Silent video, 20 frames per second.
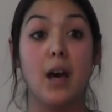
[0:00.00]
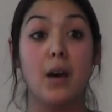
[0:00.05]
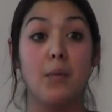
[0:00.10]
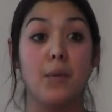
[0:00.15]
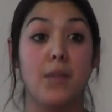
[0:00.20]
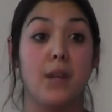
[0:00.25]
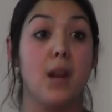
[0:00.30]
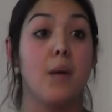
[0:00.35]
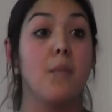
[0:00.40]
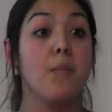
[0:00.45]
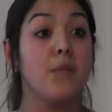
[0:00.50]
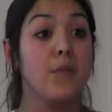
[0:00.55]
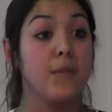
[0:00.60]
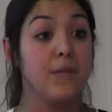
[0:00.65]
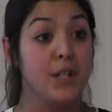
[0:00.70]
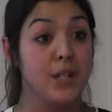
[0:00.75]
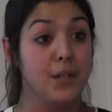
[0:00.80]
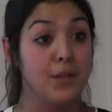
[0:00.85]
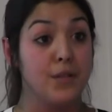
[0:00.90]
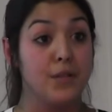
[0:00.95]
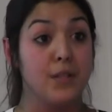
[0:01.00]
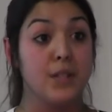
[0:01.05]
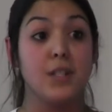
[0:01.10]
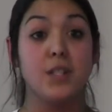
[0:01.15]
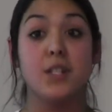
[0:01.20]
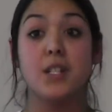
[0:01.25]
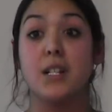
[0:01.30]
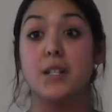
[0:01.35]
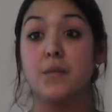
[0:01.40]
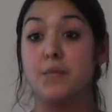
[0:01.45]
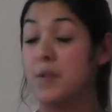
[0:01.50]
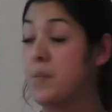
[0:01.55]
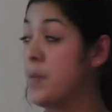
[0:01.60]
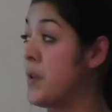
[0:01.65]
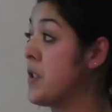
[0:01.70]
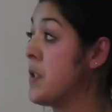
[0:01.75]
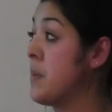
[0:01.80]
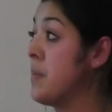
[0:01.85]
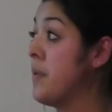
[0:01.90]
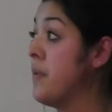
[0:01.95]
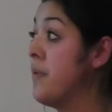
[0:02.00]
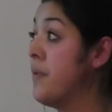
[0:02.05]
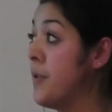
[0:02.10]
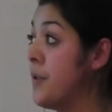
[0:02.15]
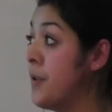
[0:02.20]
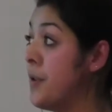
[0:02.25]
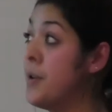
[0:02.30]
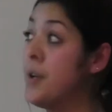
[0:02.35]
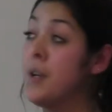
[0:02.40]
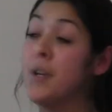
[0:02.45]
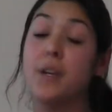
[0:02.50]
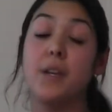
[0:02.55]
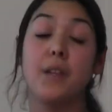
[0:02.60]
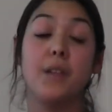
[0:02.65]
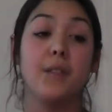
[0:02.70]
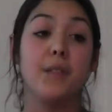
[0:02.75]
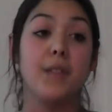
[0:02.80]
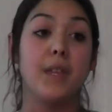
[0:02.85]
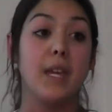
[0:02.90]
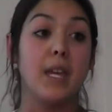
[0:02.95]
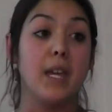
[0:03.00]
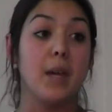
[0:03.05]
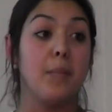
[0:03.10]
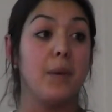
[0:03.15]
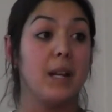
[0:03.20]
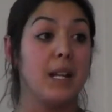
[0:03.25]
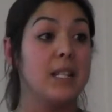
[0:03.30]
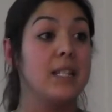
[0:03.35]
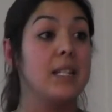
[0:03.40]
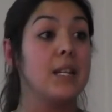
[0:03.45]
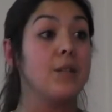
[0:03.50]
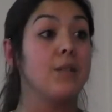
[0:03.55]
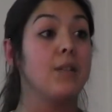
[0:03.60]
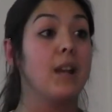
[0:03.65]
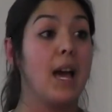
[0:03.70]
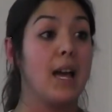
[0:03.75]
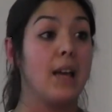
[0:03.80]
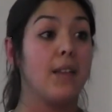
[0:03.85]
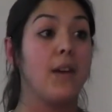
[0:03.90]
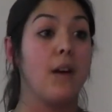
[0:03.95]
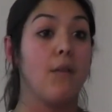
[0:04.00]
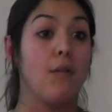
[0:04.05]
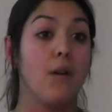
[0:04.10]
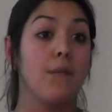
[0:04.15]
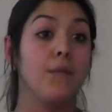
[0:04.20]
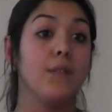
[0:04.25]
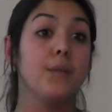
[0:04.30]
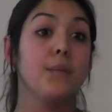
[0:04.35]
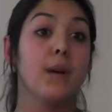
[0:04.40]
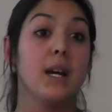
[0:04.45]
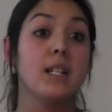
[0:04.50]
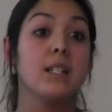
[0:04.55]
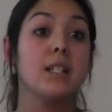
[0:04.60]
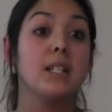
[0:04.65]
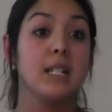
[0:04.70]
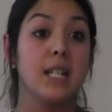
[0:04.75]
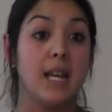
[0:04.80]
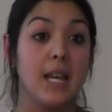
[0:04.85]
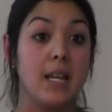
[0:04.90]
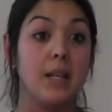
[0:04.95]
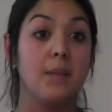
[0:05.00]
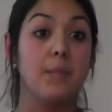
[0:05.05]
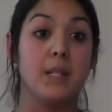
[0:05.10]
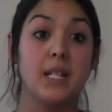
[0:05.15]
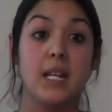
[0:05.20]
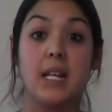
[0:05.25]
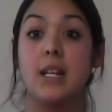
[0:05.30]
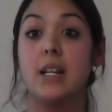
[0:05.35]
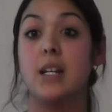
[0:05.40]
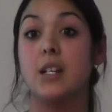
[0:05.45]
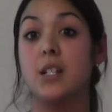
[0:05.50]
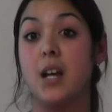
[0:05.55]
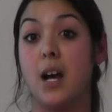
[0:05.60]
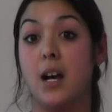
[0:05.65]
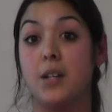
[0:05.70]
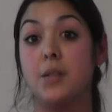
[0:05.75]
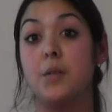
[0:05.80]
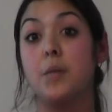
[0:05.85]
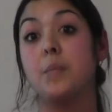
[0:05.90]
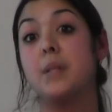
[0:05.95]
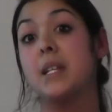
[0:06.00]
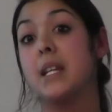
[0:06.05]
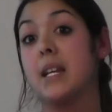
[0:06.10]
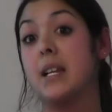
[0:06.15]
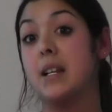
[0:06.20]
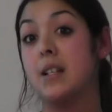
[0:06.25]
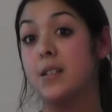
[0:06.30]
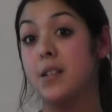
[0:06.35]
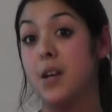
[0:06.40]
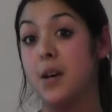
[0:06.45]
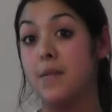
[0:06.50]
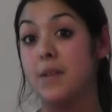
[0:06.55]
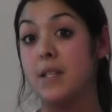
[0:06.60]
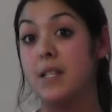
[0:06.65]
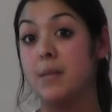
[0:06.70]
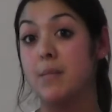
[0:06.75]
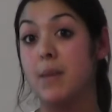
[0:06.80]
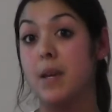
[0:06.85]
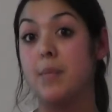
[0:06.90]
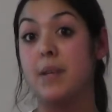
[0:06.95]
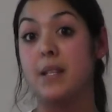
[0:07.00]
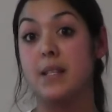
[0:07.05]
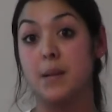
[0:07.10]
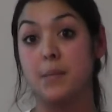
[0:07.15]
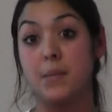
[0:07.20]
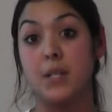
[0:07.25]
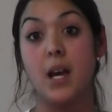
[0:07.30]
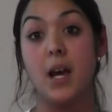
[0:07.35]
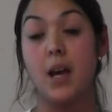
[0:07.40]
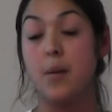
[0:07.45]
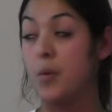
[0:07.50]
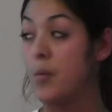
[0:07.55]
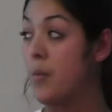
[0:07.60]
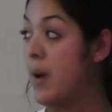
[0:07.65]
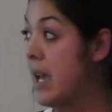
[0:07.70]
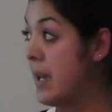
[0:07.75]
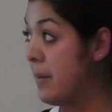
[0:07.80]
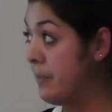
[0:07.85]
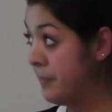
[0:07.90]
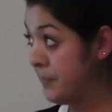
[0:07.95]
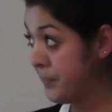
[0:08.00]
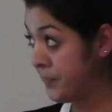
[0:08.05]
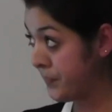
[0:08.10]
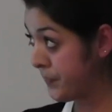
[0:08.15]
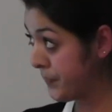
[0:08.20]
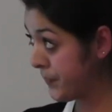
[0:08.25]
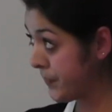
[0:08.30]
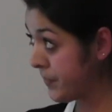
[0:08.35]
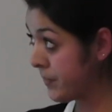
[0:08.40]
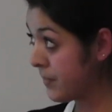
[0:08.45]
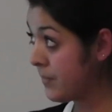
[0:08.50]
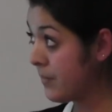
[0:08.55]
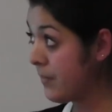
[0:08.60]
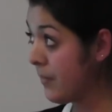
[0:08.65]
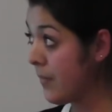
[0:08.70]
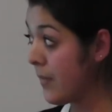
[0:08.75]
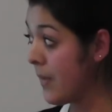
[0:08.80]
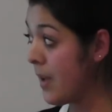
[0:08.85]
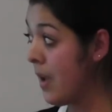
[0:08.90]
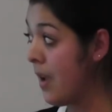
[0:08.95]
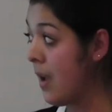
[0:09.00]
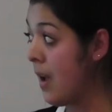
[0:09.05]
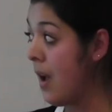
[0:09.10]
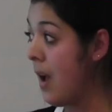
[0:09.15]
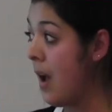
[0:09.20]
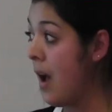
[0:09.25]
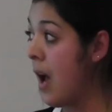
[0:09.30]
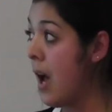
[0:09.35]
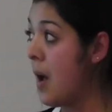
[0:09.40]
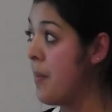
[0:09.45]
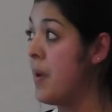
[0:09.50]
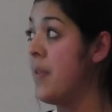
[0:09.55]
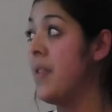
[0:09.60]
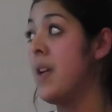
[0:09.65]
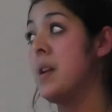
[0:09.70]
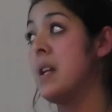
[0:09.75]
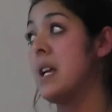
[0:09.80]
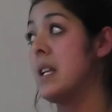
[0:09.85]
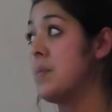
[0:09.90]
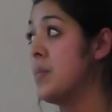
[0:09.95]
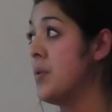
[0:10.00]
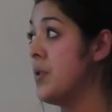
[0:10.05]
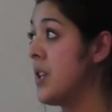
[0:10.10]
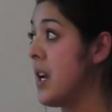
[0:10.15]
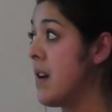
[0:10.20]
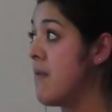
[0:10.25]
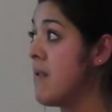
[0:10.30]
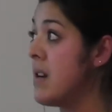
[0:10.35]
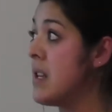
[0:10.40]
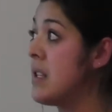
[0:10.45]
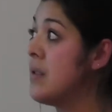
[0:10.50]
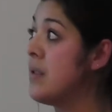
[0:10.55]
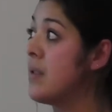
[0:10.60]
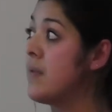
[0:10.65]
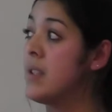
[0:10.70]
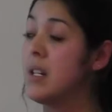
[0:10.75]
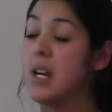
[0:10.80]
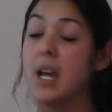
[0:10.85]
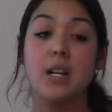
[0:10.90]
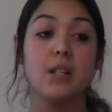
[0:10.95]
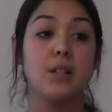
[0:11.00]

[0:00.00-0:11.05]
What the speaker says: with a number of children that she is responsible for, the ability or lack thereof to actually take a particular child to a particular service that may be some time away. And then, yes, more generally, sort of the